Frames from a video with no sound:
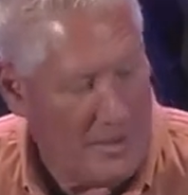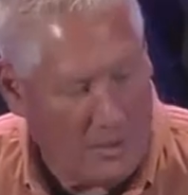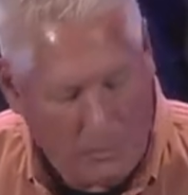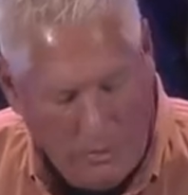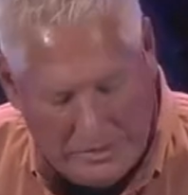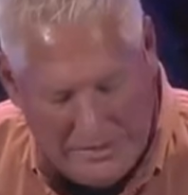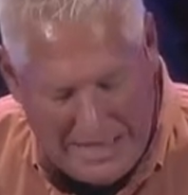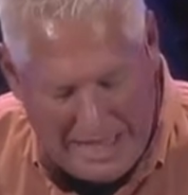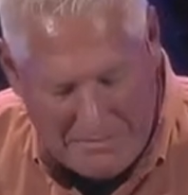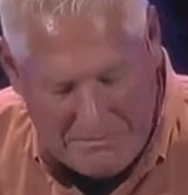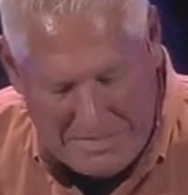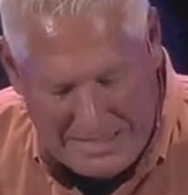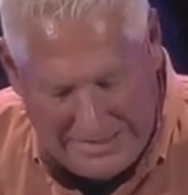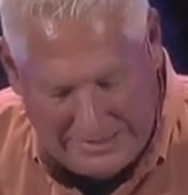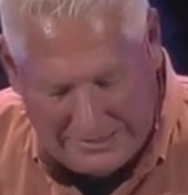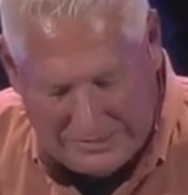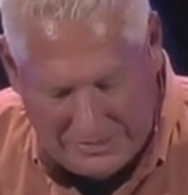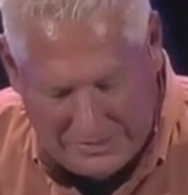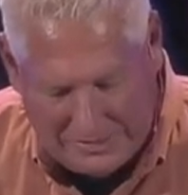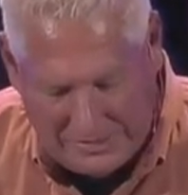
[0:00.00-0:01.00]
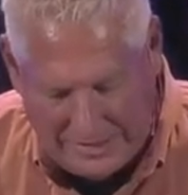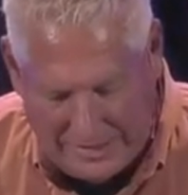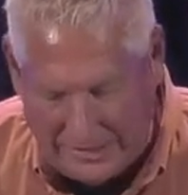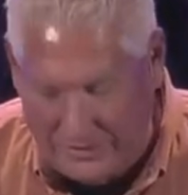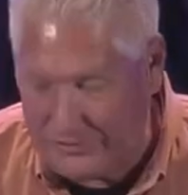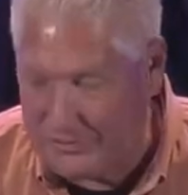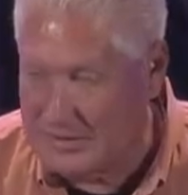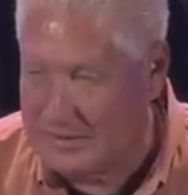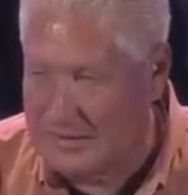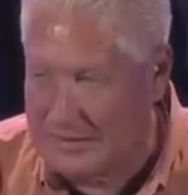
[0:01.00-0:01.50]
Now, what that means is
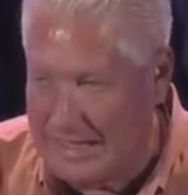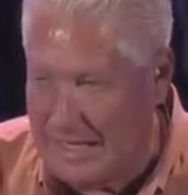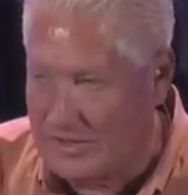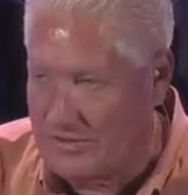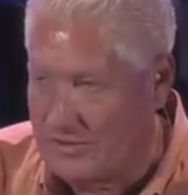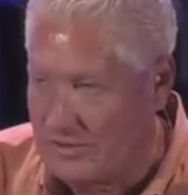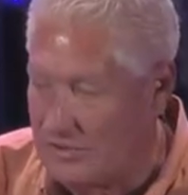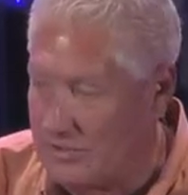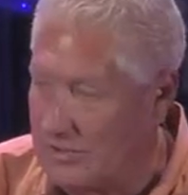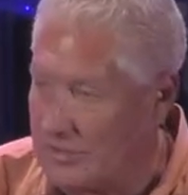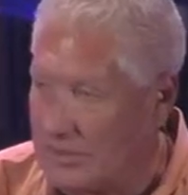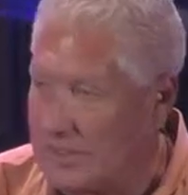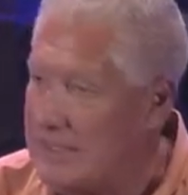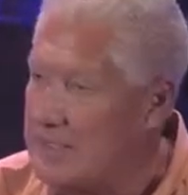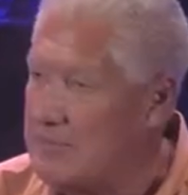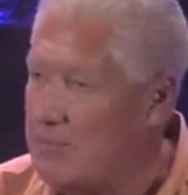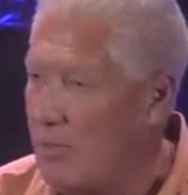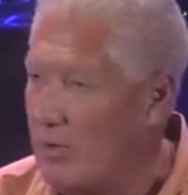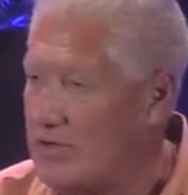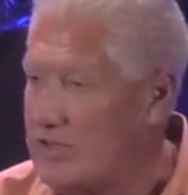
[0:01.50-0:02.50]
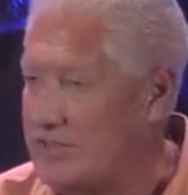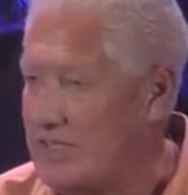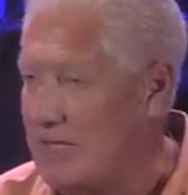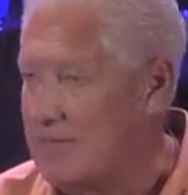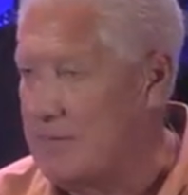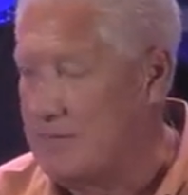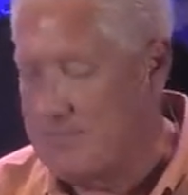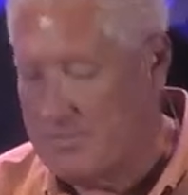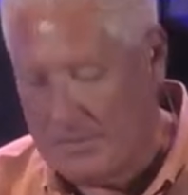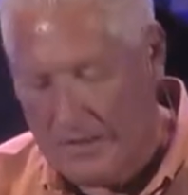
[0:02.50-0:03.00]
this catch this, an important
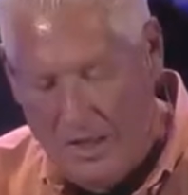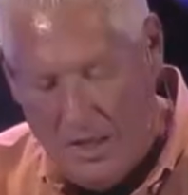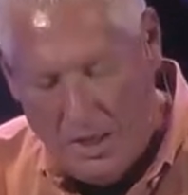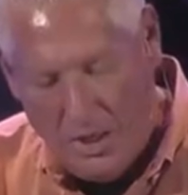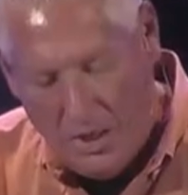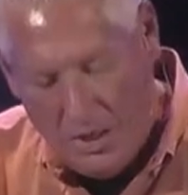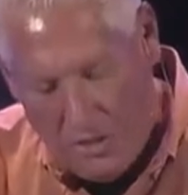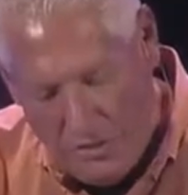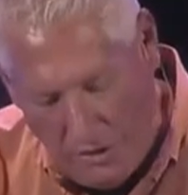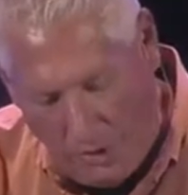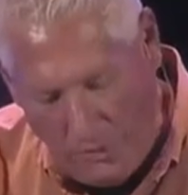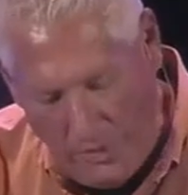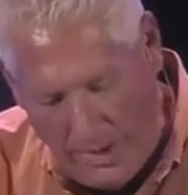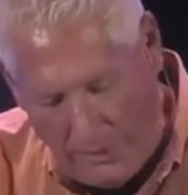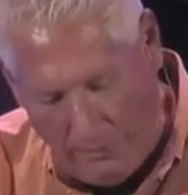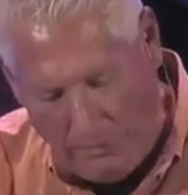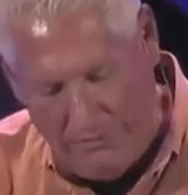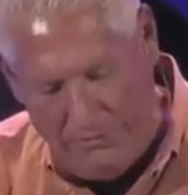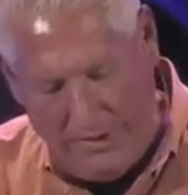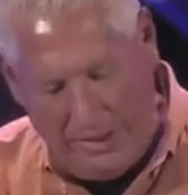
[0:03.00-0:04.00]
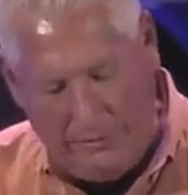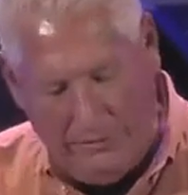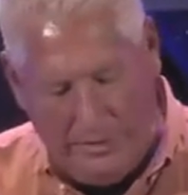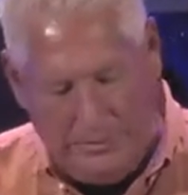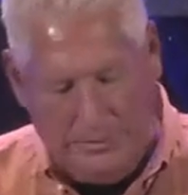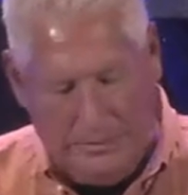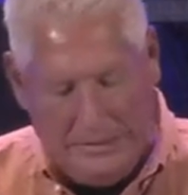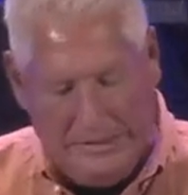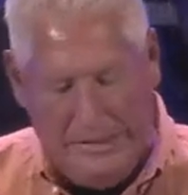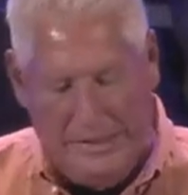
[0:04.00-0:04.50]
statement. Though they were
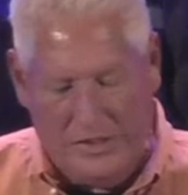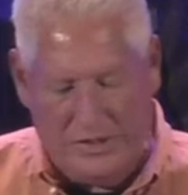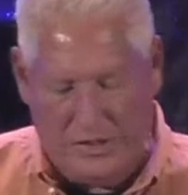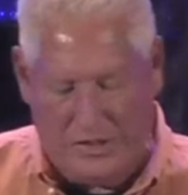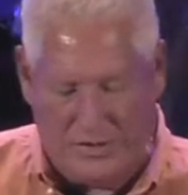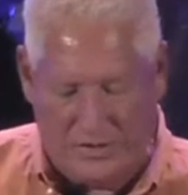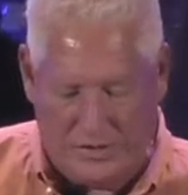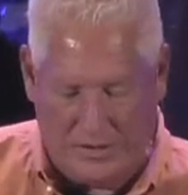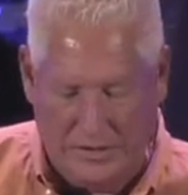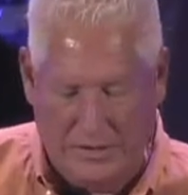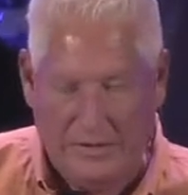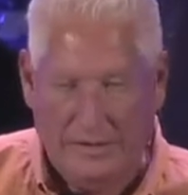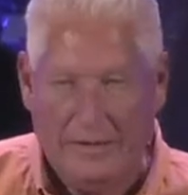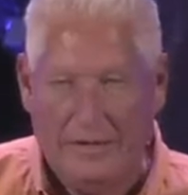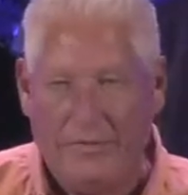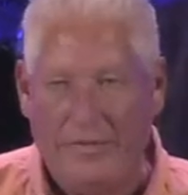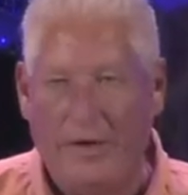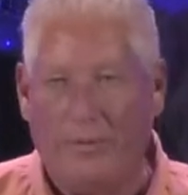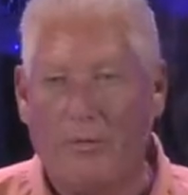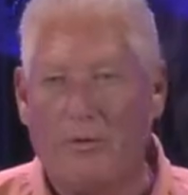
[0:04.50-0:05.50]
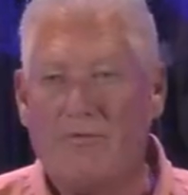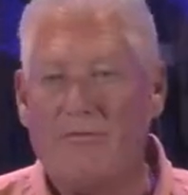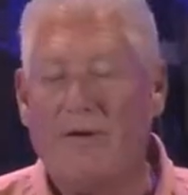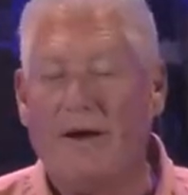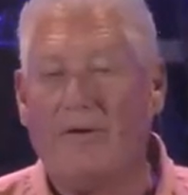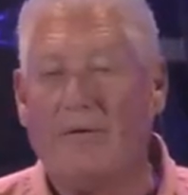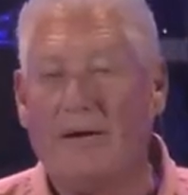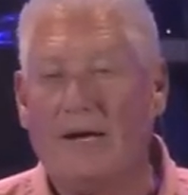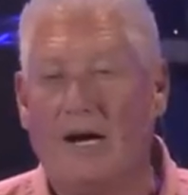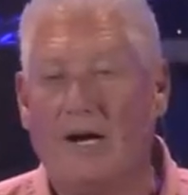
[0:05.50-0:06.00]
very religious, they were
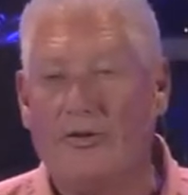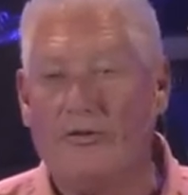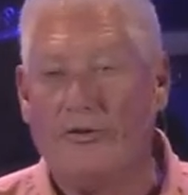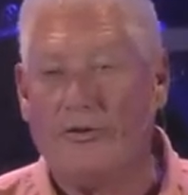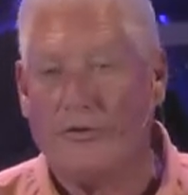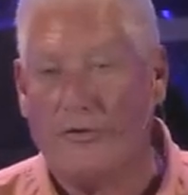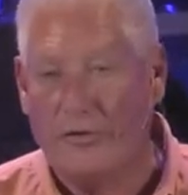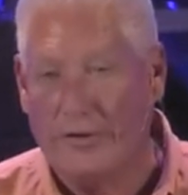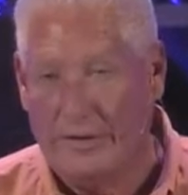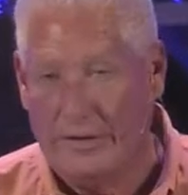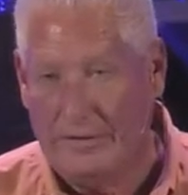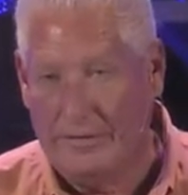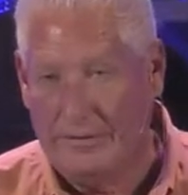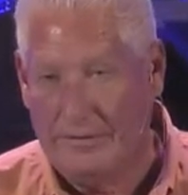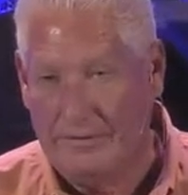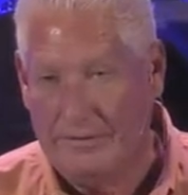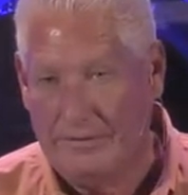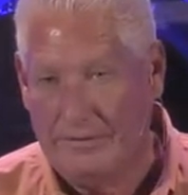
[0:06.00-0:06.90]
very uncertain.